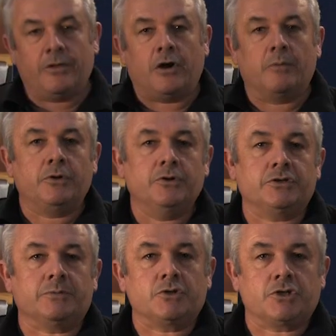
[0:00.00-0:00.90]
that I would use
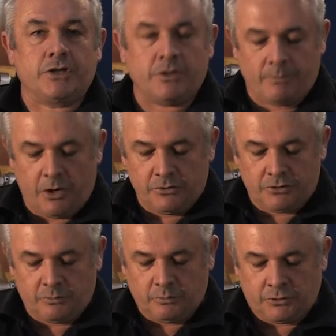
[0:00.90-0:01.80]
the machine the
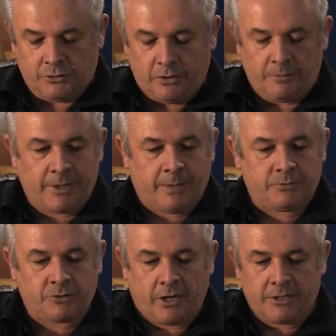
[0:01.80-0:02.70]
most would certainly be
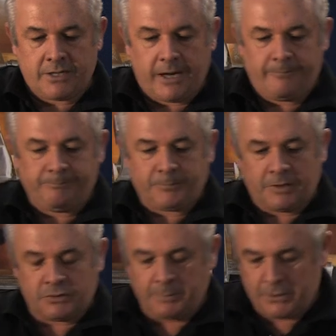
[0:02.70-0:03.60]
upside down,
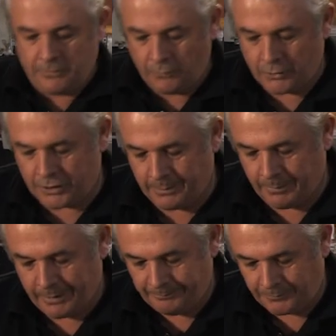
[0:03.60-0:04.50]
especially for the
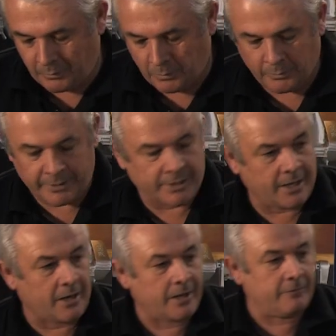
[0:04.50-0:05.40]
timber, where we can
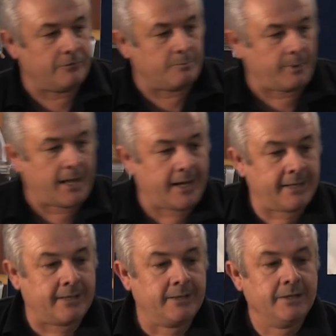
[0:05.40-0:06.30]
now have you
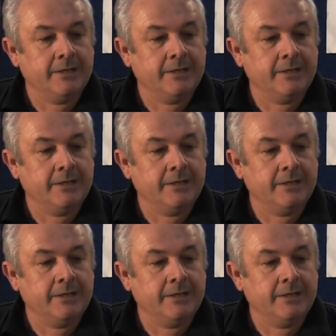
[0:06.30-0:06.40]
planing,